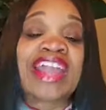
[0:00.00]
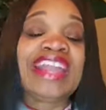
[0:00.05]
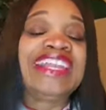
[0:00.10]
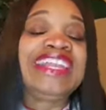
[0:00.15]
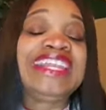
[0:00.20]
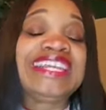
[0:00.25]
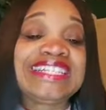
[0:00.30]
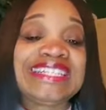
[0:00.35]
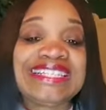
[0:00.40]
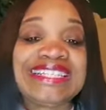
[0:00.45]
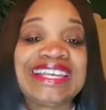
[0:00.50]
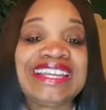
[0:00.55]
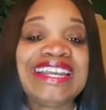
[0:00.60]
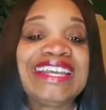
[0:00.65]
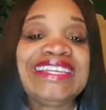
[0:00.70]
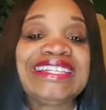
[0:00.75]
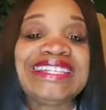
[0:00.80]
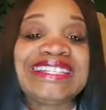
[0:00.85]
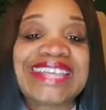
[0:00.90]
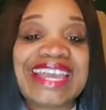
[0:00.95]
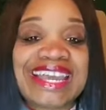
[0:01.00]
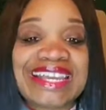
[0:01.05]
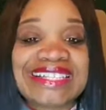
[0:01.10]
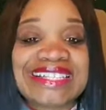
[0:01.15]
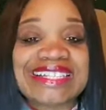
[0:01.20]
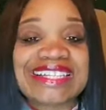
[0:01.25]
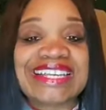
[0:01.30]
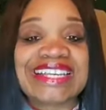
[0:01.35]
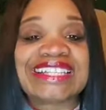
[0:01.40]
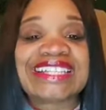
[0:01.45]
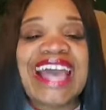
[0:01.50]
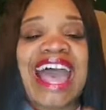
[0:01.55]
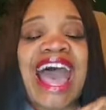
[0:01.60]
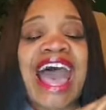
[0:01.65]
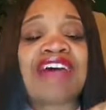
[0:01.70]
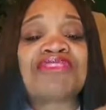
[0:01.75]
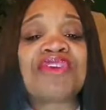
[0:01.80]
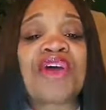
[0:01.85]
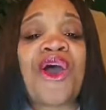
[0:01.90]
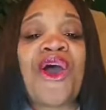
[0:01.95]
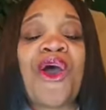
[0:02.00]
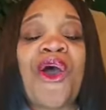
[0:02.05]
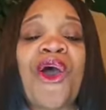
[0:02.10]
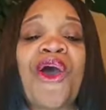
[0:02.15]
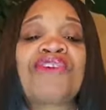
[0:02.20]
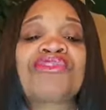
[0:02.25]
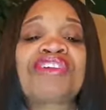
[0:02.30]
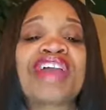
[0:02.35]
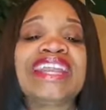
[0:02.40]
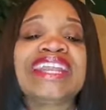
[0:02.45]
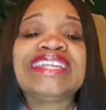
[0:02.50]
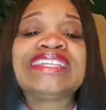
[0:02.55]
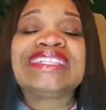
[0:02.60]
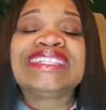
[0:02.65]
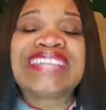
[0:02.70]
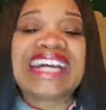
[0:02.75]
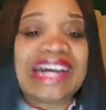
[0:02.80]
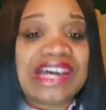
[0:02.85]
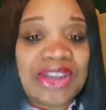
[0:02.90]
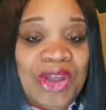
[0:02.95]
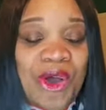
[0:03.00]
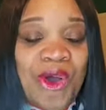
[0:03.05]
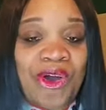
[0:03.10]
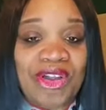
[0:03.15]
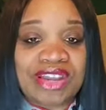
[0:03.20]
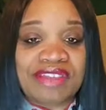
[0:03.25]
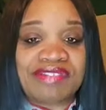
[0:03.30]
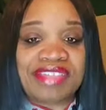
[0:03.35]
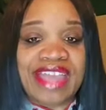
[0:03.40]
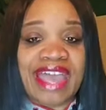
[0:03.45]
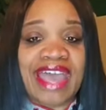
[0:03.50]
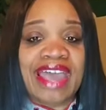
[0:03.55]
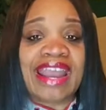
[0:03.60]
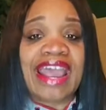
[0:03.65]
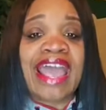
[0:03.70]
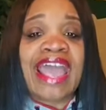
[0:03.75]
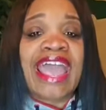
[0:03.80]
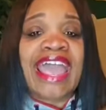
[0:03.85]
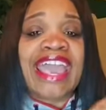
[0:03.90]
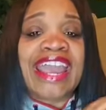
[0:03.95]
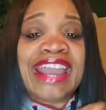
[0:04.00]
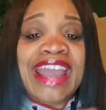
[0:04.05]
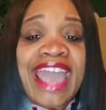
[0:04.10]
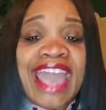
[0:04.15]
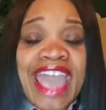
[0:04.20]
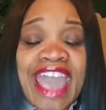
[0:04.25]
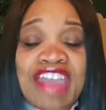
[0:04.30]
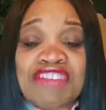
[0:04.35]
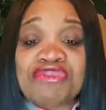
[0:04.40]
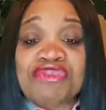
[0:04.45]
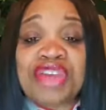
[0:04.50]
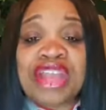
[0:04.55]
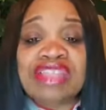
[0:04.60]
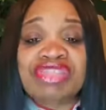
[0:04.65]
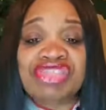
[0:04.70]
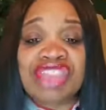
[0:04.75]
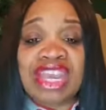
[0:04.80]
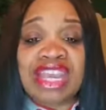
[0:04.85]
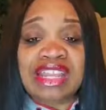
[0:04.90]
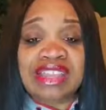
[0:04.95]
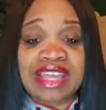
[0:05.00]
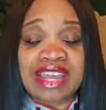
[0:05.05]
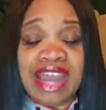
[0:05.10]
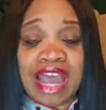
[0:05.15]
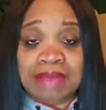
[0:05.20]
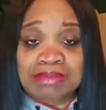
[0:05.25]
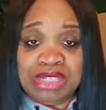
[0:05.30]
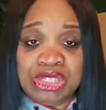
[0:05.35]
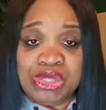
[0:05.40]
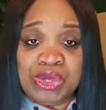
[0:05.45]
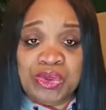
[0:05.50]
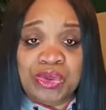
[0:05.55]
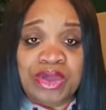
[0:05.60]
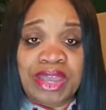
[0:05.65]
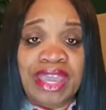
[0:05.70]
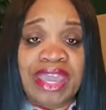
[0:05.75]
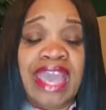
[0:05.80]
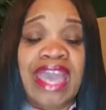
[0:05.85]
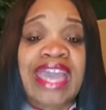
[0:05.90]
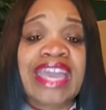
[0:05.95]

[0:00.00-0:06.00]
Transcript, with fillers: Listen, he says this I've already done all of that, and everything that I'm doing